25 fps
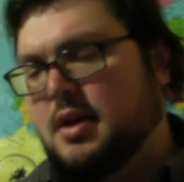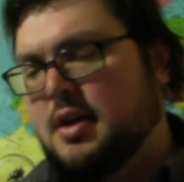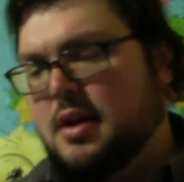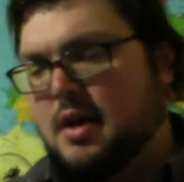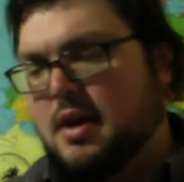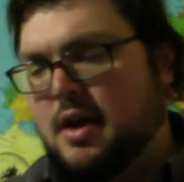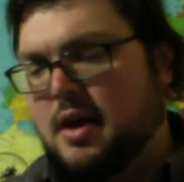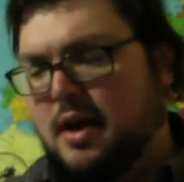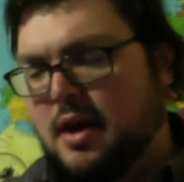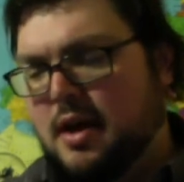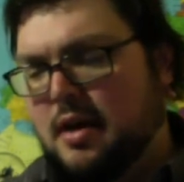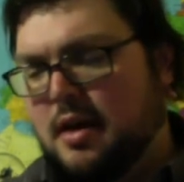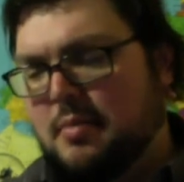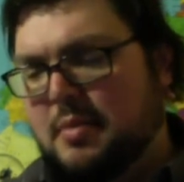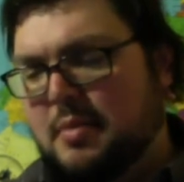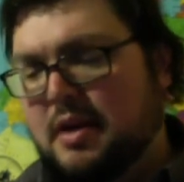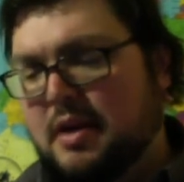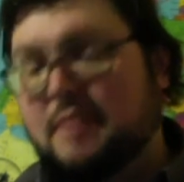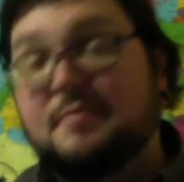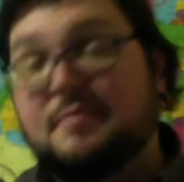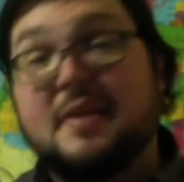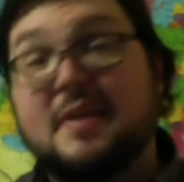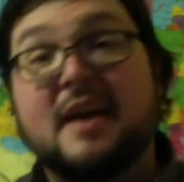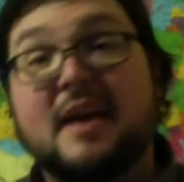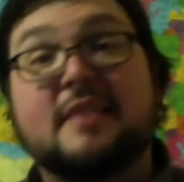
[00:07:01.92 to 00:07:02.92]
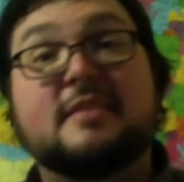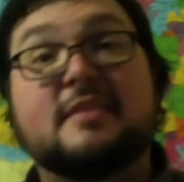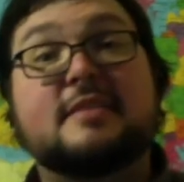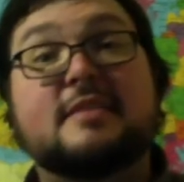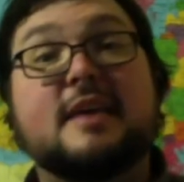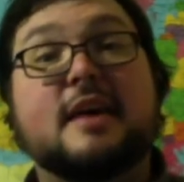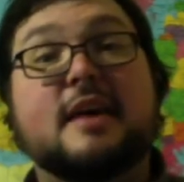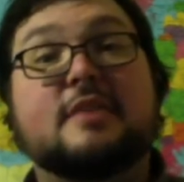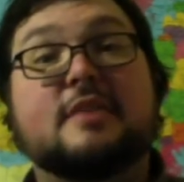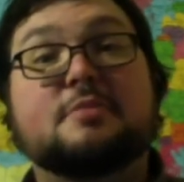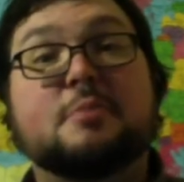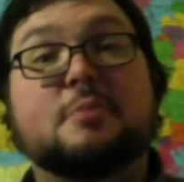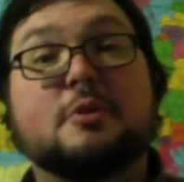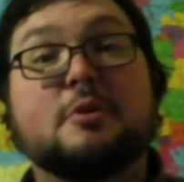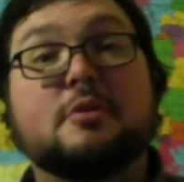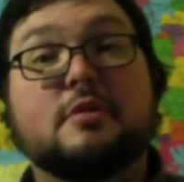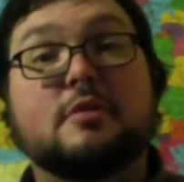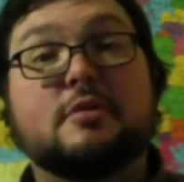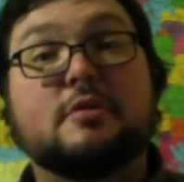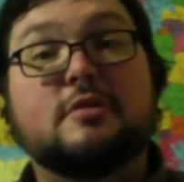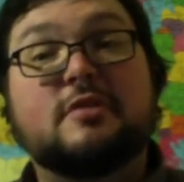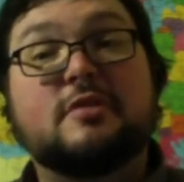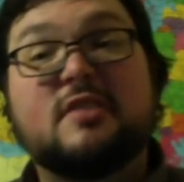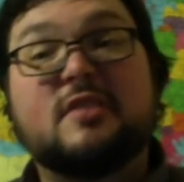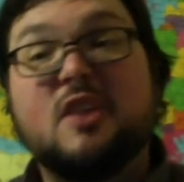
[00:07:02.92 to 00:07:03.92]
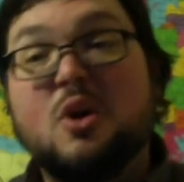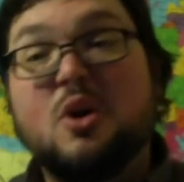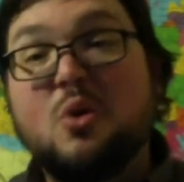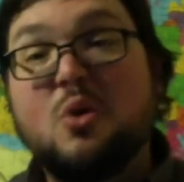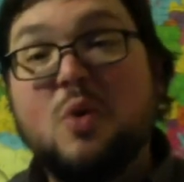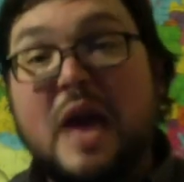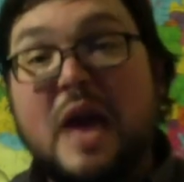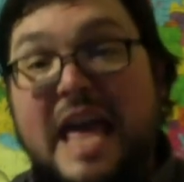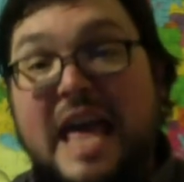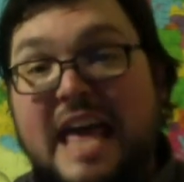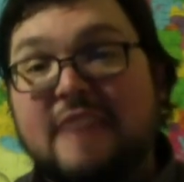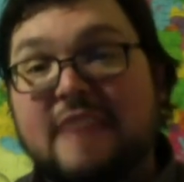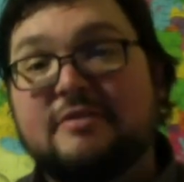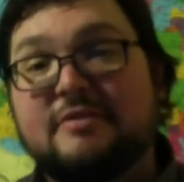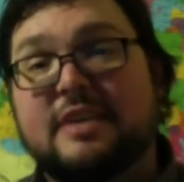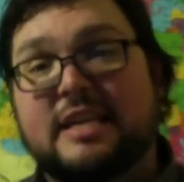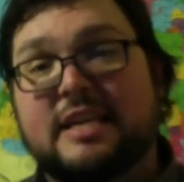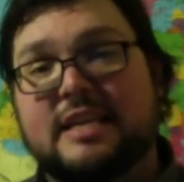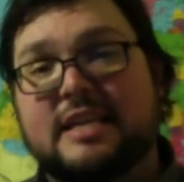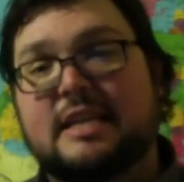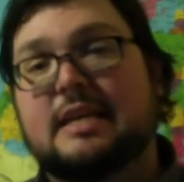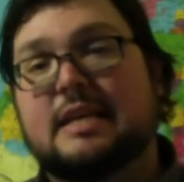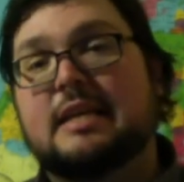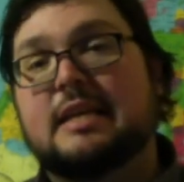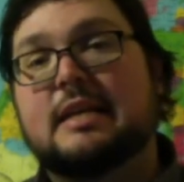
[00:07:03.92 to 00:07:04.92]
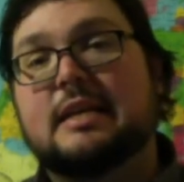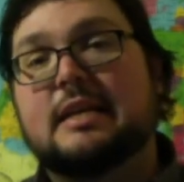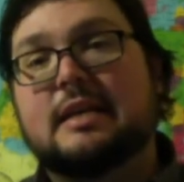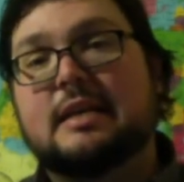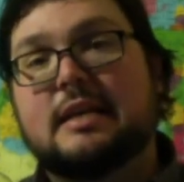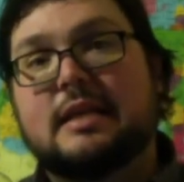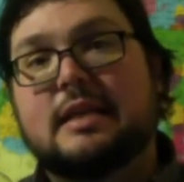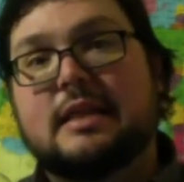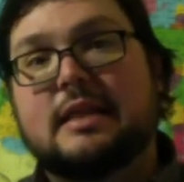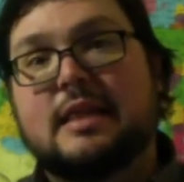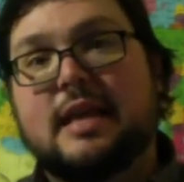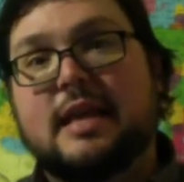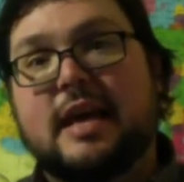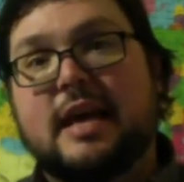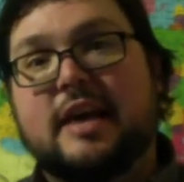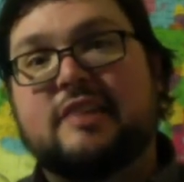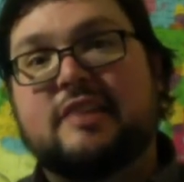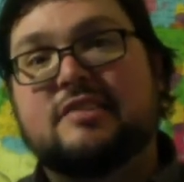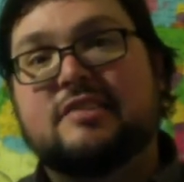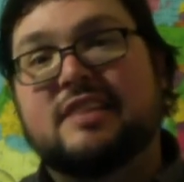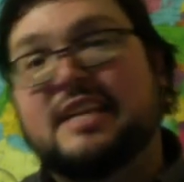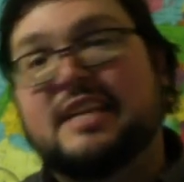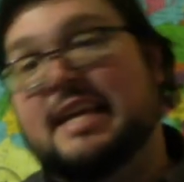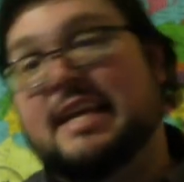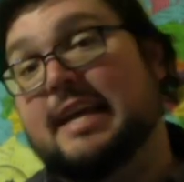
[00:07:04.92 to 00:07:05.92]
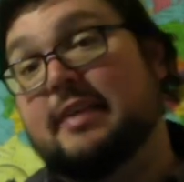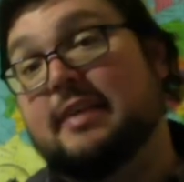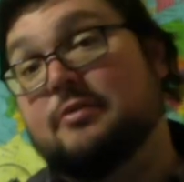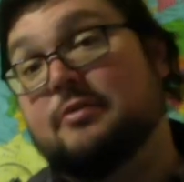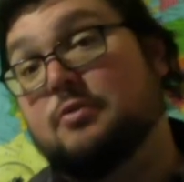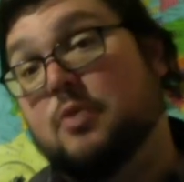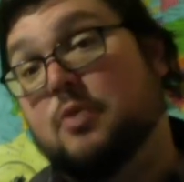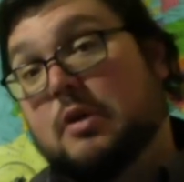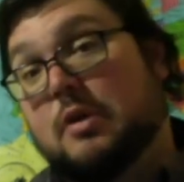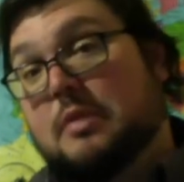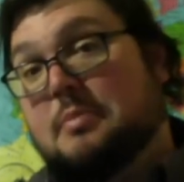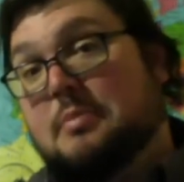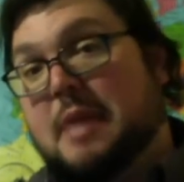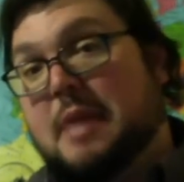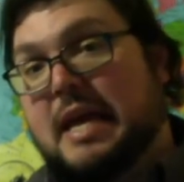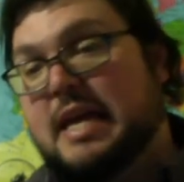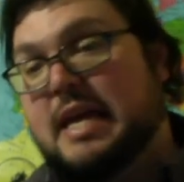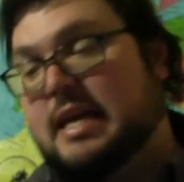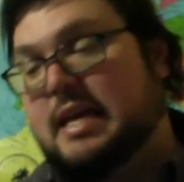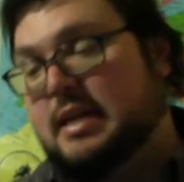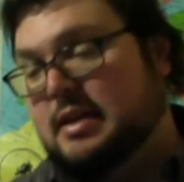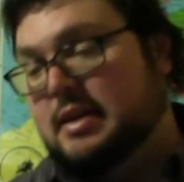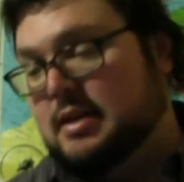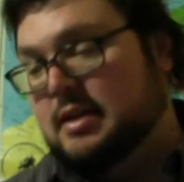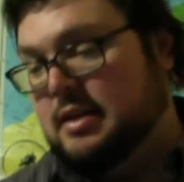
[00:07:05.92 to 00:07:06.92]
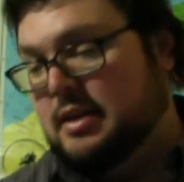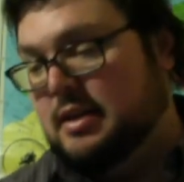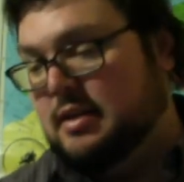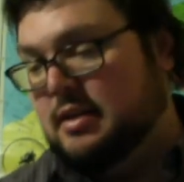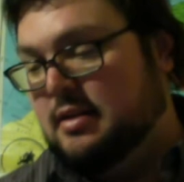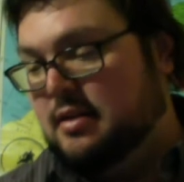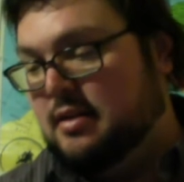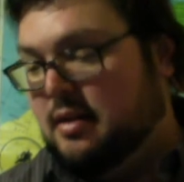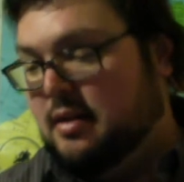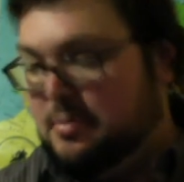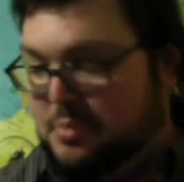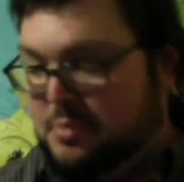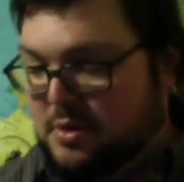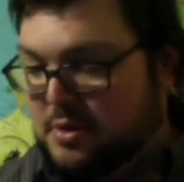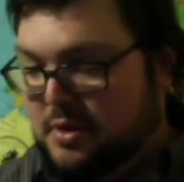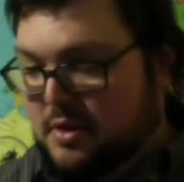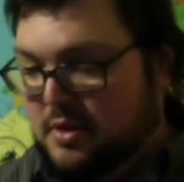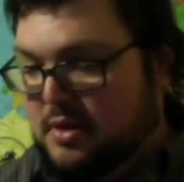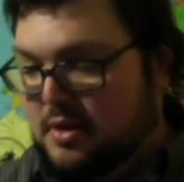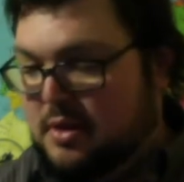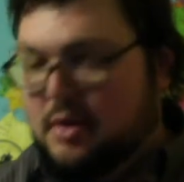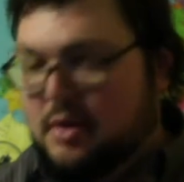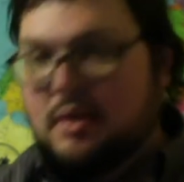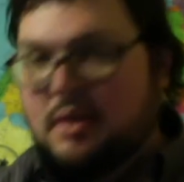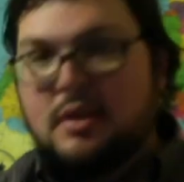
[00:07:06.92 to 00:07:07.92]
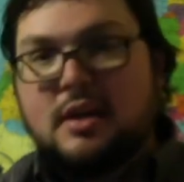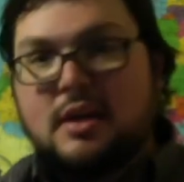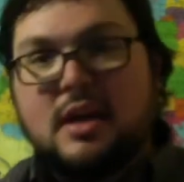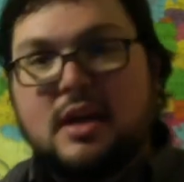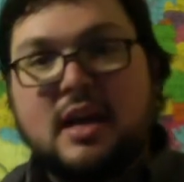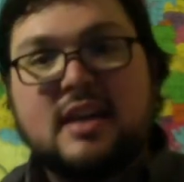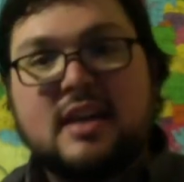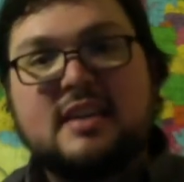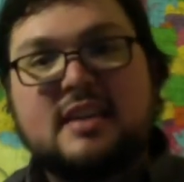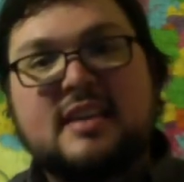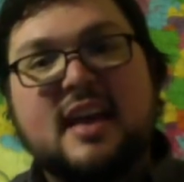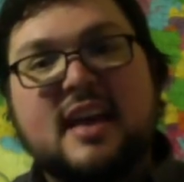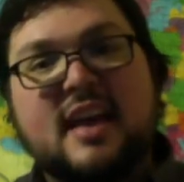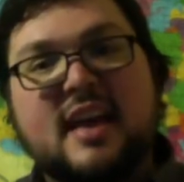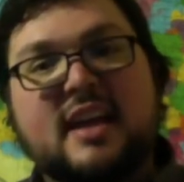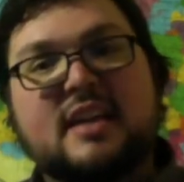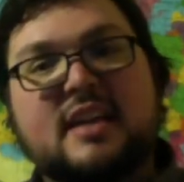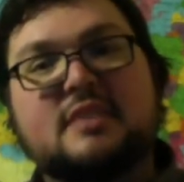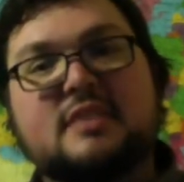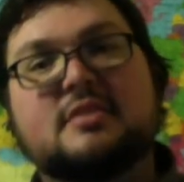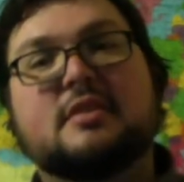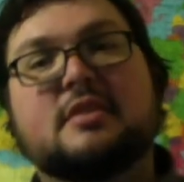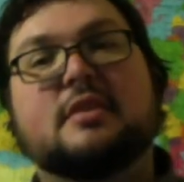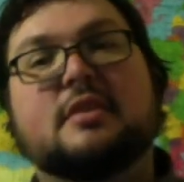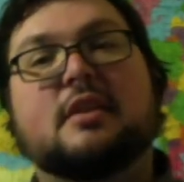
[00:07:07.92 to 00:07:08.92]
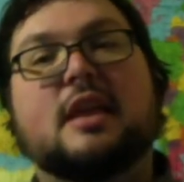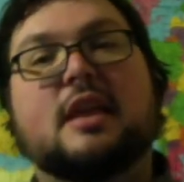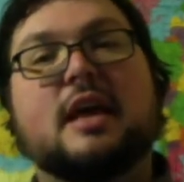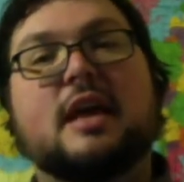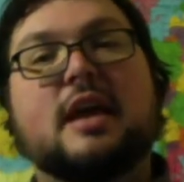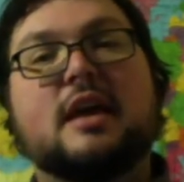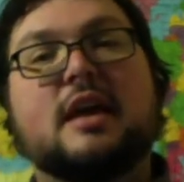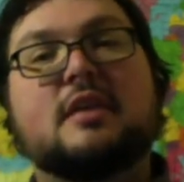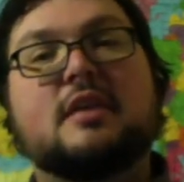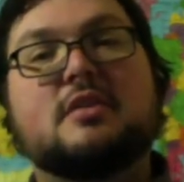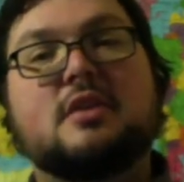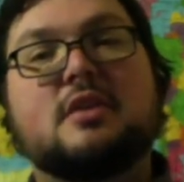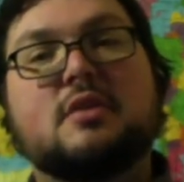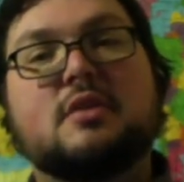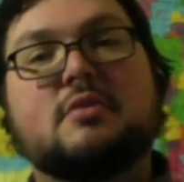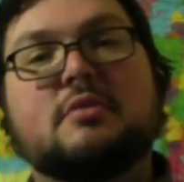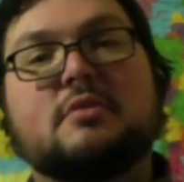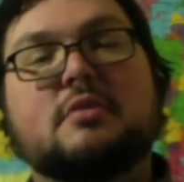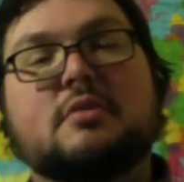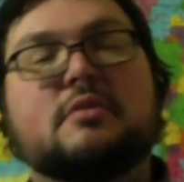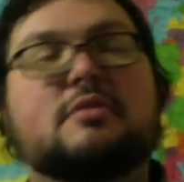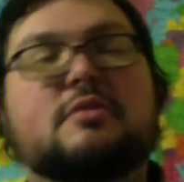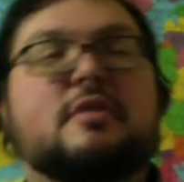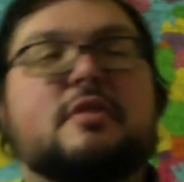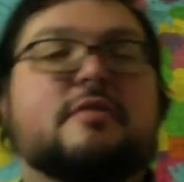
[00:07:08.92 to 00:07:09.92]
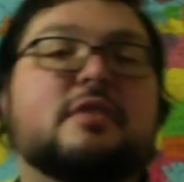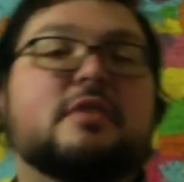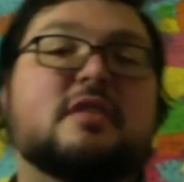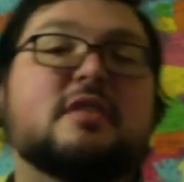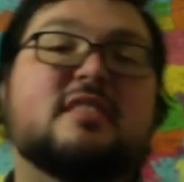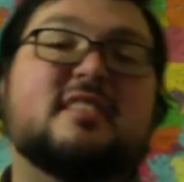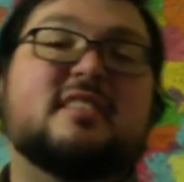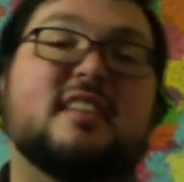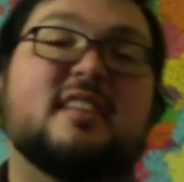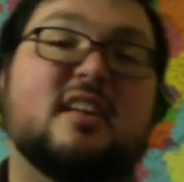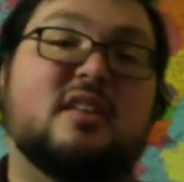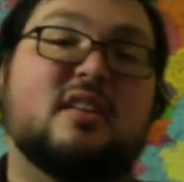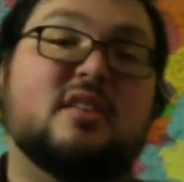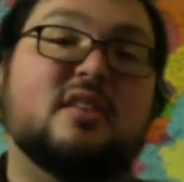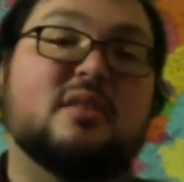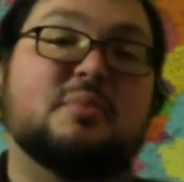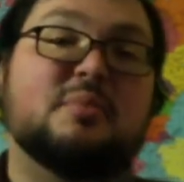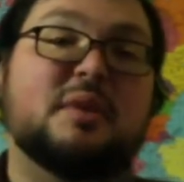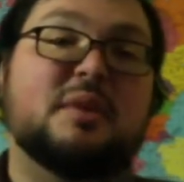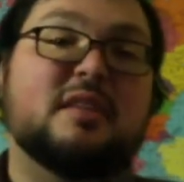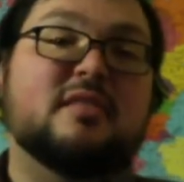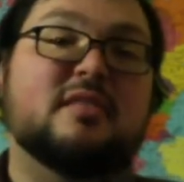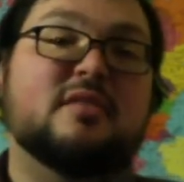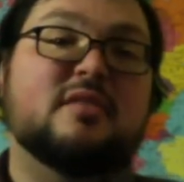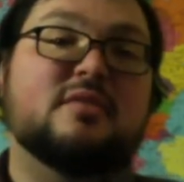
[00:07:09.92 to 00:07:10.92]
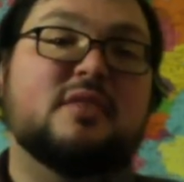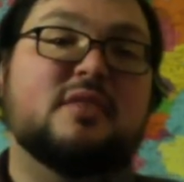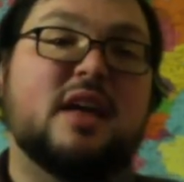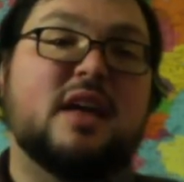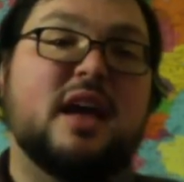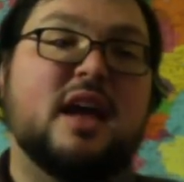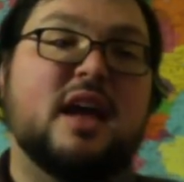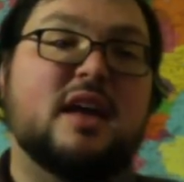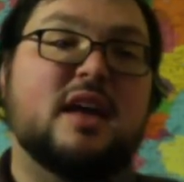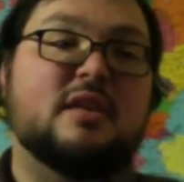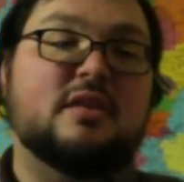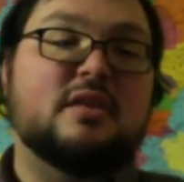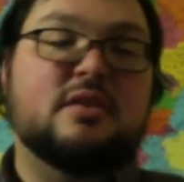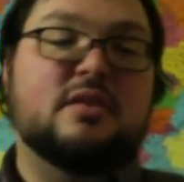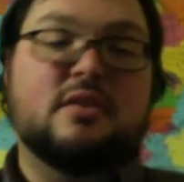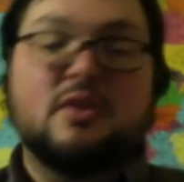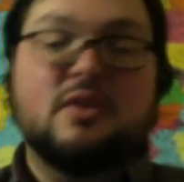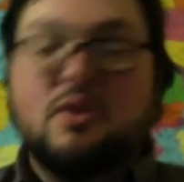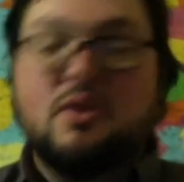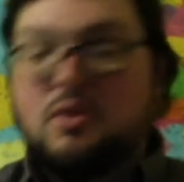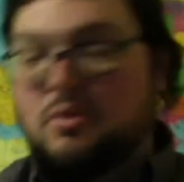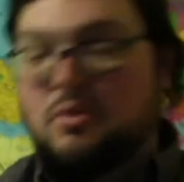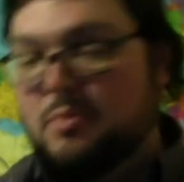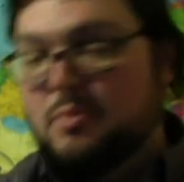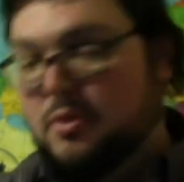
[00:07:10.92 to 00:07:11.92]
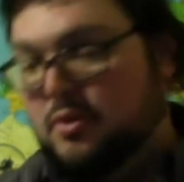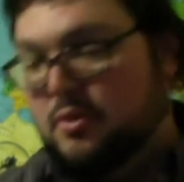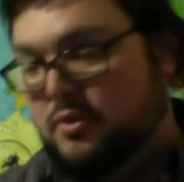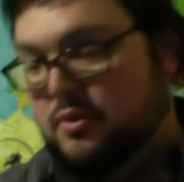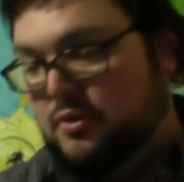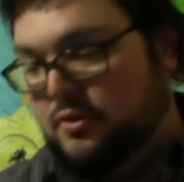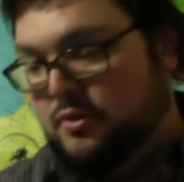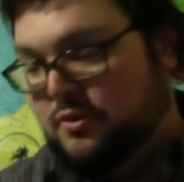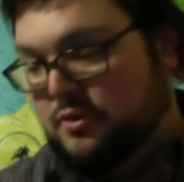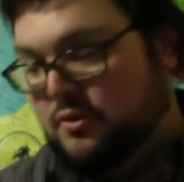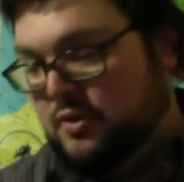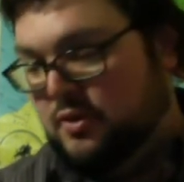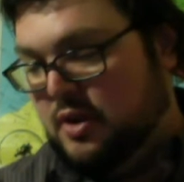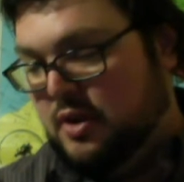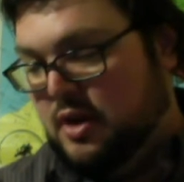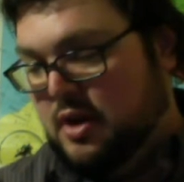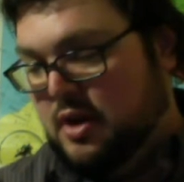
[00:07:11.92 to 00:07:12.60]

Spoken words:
And in fact, the tax burden is so heavy they actually can't afford to pay it and end up indebted to the landowners, having to sell their piece of land to the nobles.